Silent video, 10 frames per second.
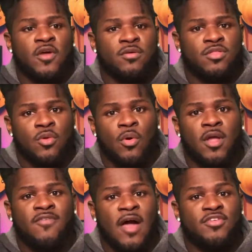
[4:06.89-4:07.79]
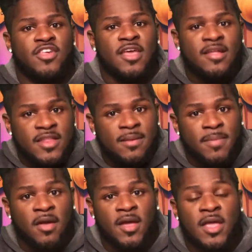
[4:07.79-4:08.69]
her story of how she ended up
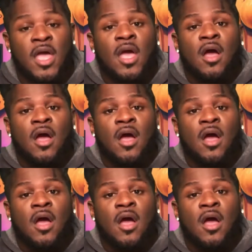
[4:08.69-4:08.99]
marrying